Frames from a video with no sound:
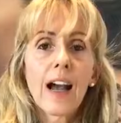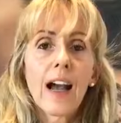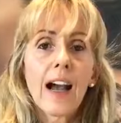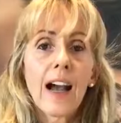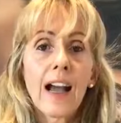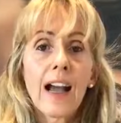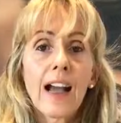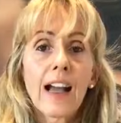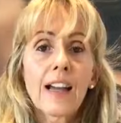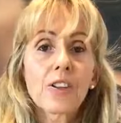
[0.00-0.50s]

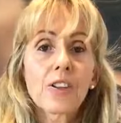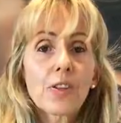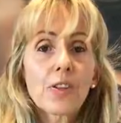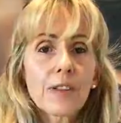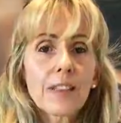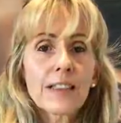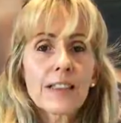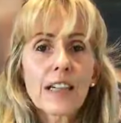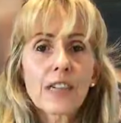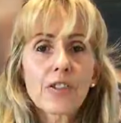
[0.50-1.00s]
And
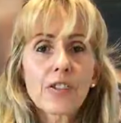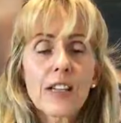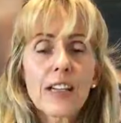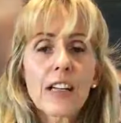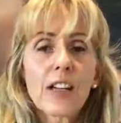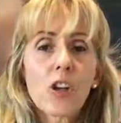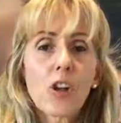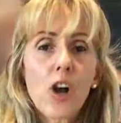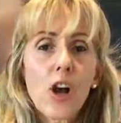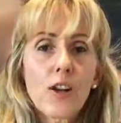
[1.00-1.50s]
there is actually
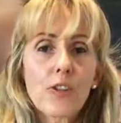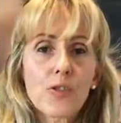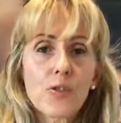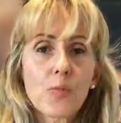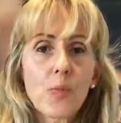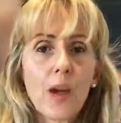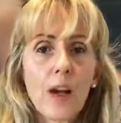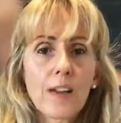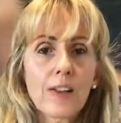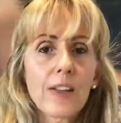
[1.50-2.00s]
a
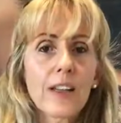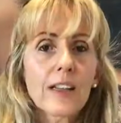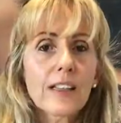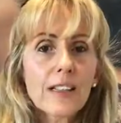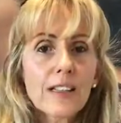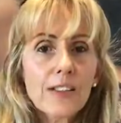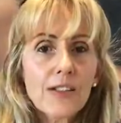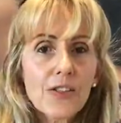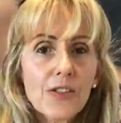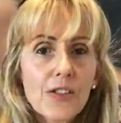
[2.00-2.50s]
last one
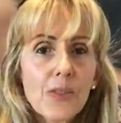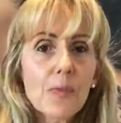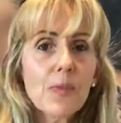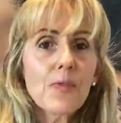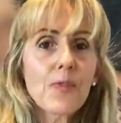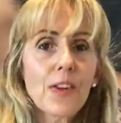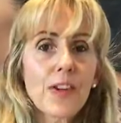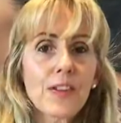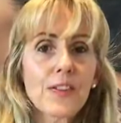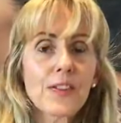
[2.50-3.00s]
that some
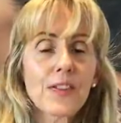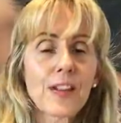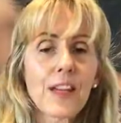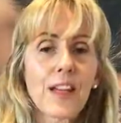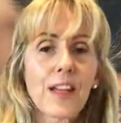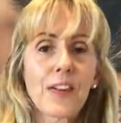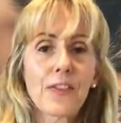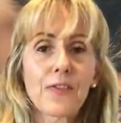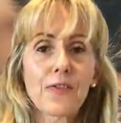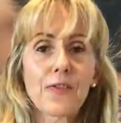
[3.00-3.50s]
of us,
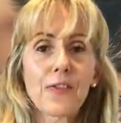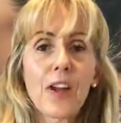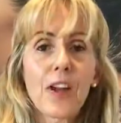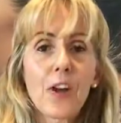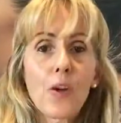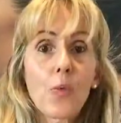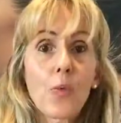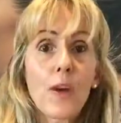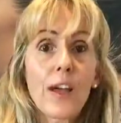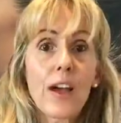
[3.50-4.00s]
if
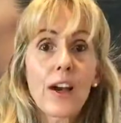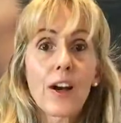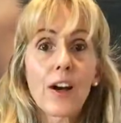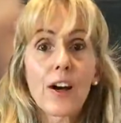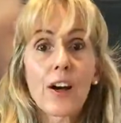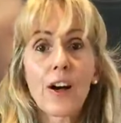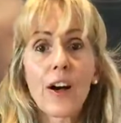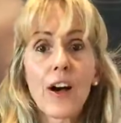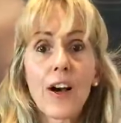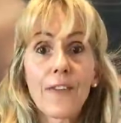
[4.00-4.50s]
we
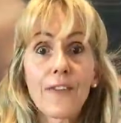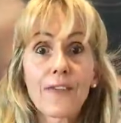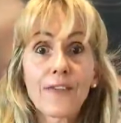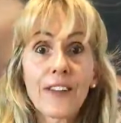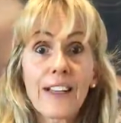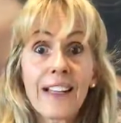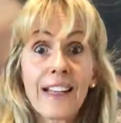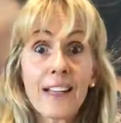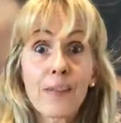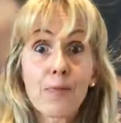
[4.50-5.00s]
are
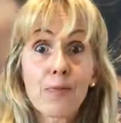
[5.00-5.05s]
feeling